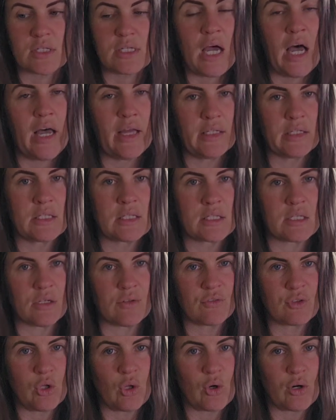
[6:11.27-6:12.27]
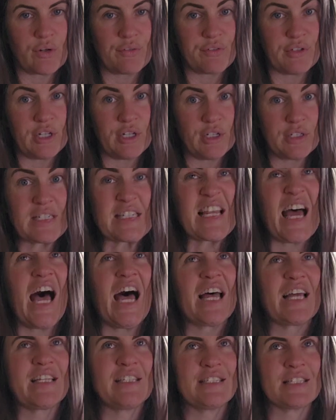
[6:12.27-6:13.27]
tons of chlorophyll,
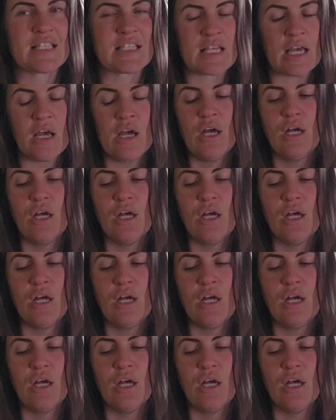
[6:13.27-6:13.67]
tons.